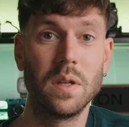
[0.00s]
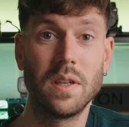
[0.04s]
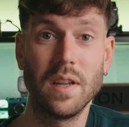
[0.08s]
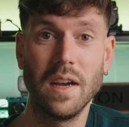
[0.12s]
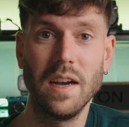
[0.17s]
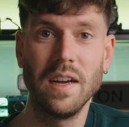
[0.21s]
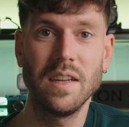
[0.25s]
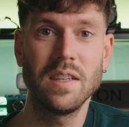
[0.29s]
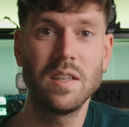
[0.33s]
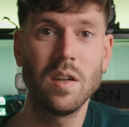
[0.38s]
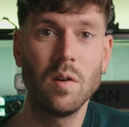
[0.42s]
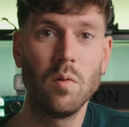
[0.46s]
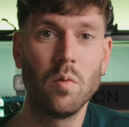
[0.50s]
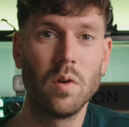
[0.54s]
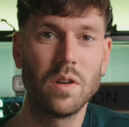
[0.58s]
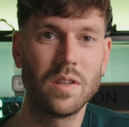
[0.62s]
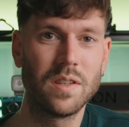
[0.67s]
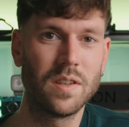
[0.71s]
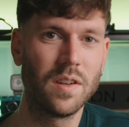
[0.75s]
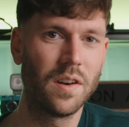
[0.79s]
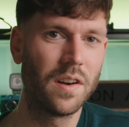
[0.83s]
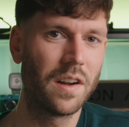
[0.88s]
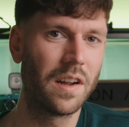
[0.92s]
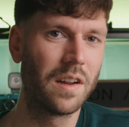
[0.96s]
But as I
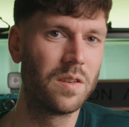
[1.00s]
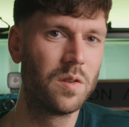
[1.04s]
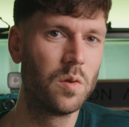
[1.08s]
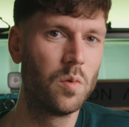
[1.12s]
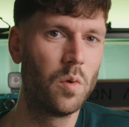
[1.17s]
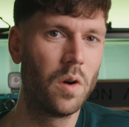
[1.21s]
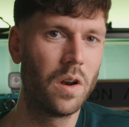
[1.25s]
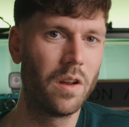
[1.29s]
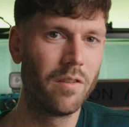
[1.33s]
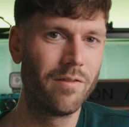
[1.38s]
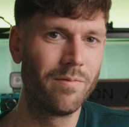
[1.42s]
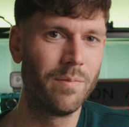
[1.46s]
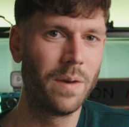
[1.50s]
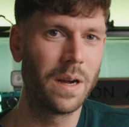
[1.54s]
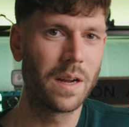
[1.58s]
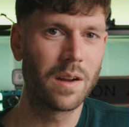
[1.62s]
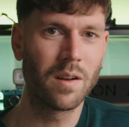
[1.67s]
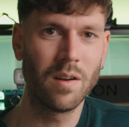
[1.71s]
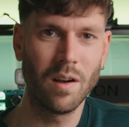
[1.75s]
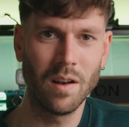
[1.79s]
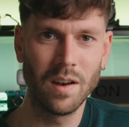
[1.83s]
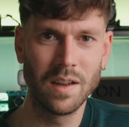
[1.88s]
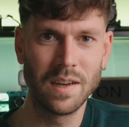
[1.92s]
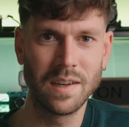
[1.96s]
was talking to one of my
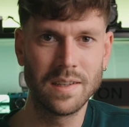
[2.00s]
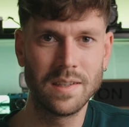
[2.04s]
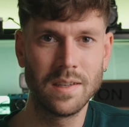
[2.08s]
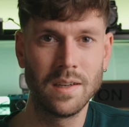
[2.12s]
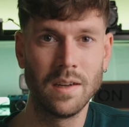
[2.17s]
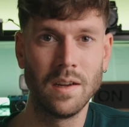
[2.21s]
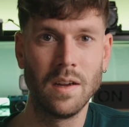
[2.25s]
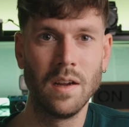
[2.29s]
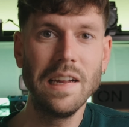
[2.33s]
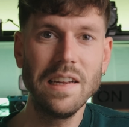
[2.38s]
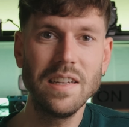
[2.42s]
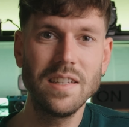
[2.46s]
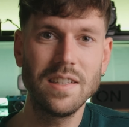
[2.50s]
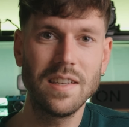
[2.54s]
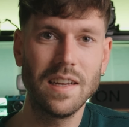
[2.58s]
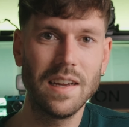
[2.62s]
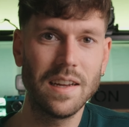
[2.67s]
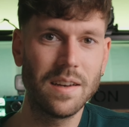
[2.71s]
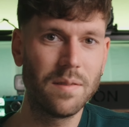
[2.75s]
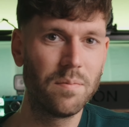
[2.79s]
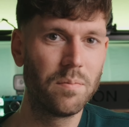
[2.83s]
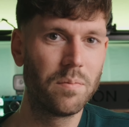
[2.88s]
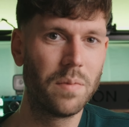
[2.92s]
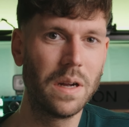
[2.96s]
colleagues, he
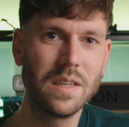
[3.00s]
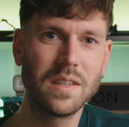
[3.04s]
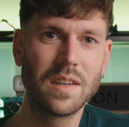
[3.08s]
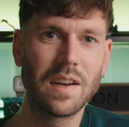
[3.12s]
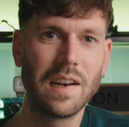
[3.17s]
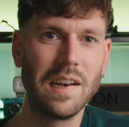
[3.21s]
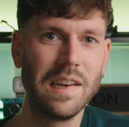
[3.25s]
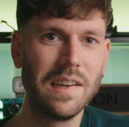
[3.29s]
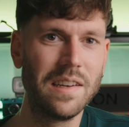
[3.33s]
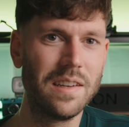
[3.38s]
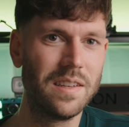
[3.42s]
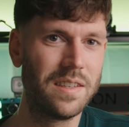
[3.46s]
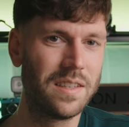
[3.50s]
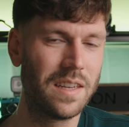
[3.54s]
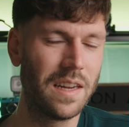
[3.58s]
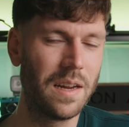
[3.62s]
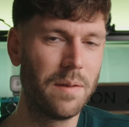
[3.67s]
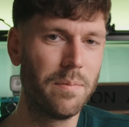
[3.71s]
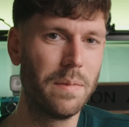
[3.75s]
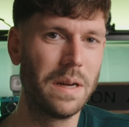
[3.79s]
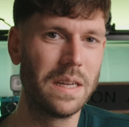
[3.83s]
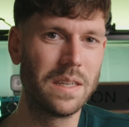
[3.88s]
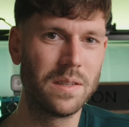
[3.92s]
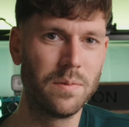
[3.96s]
said basically the
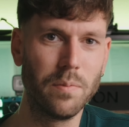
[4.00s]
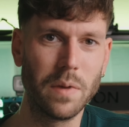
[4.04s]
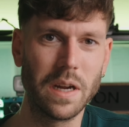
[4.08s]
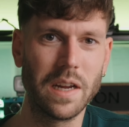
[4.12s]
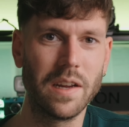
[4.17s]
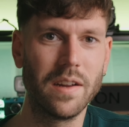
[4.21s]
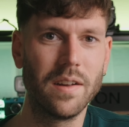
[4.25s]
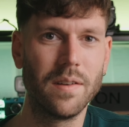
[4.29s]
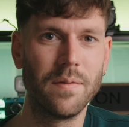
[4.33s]
same as me.